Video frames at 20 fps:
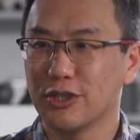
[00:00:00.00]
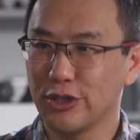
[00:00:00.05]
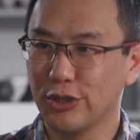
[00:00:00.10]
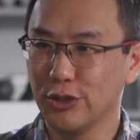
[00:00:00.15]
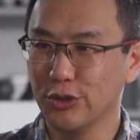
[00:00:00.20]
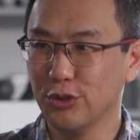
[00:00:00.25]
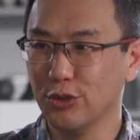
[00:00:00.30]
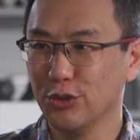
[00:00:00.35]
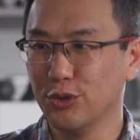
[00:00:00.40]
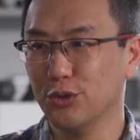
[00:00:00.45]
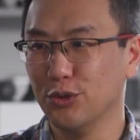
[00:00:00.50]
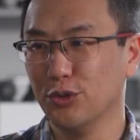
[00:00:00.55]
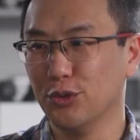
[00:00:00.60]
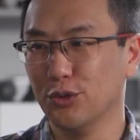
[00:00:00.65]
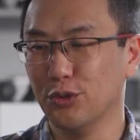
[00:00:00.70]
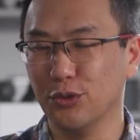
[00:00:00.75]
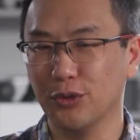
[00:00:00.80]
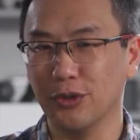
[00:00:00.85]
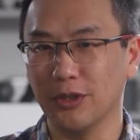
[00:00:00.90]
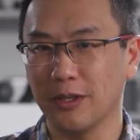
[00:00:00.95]

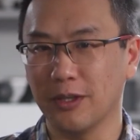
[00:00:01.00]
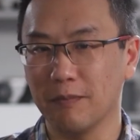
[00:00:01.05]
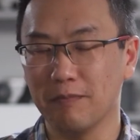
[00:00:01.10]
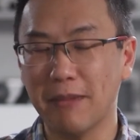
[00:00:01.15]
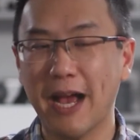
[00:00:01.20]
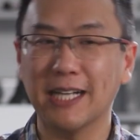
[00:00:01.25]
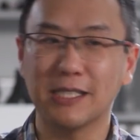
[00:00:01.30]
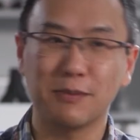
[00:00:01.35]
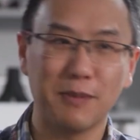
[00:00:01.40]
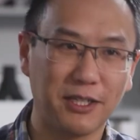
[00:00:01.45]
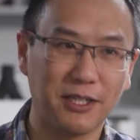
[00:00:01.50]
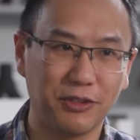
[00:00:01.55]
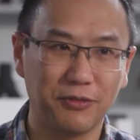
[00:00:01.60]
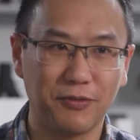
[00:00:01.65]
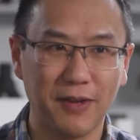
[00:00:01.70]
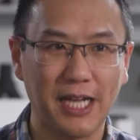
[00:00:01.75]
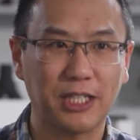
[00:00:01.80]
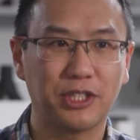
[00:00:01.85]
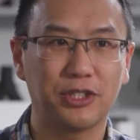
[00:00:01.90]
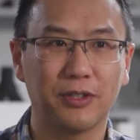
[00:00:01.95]
to mass
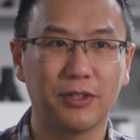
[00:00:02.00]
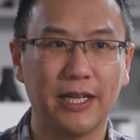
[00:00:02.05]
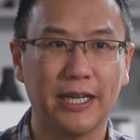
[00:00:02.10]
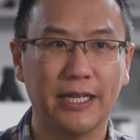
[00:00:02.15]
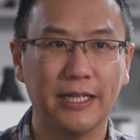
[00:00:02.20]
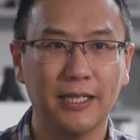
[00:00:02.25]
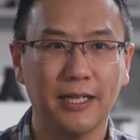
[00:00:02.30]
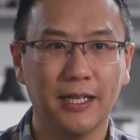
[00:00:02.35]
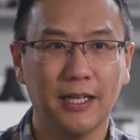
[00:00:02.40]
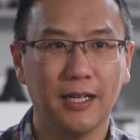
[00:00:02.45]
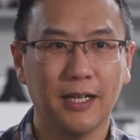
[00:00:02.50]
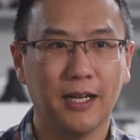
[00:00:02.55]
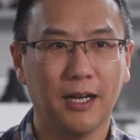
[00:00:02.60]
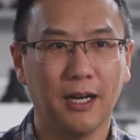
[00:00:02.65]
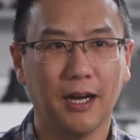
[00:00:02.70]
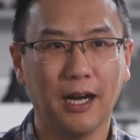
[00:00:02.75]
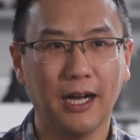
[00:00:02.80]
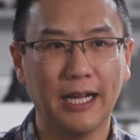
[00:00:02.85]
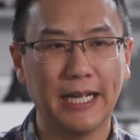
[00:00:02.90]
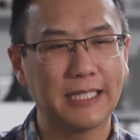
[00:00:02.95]
manufacturing,
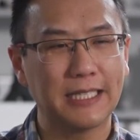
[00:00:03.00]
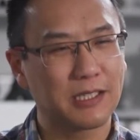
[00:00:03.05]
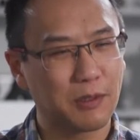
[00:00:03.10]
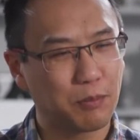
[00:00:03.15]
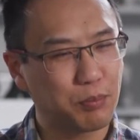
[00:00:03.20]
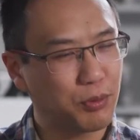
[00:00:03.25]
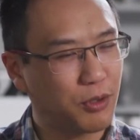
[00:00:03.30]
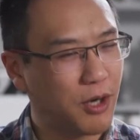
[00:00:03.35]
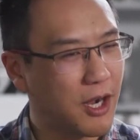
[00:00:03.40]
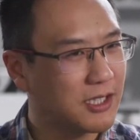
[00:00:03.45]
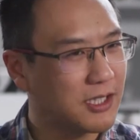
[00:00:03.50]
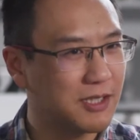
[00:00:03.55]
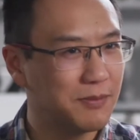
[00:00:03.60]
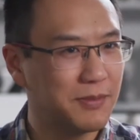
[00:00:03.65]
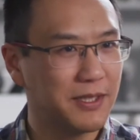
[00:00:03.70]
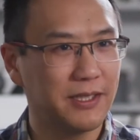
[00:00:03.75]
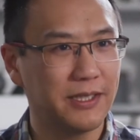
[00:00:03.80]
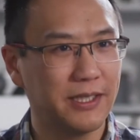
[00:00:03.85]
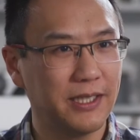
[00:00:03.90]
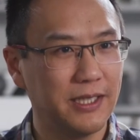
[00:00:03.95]
it's
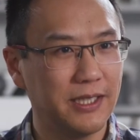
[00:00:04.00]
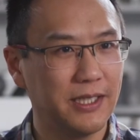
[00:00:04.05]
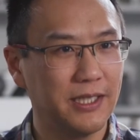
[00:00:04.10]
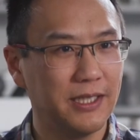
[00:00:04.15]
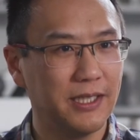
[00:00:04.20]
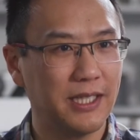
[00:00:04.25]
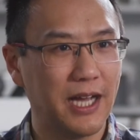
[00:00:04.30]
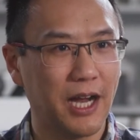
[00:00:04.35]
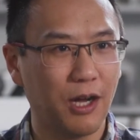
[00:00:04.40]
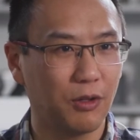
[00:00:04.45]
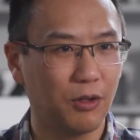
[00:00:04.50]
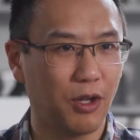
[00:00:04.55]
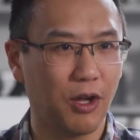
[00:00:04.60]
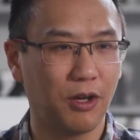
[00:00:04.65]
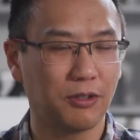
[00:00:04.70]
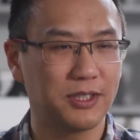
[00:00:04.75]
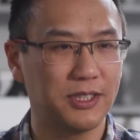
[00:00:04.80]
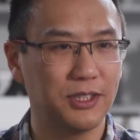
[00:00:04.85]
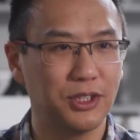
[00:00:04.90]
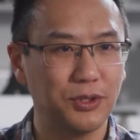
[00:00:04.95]
approximately how
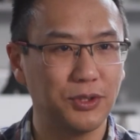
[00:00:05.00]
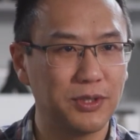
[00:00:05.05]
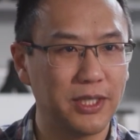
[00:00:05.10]
long did you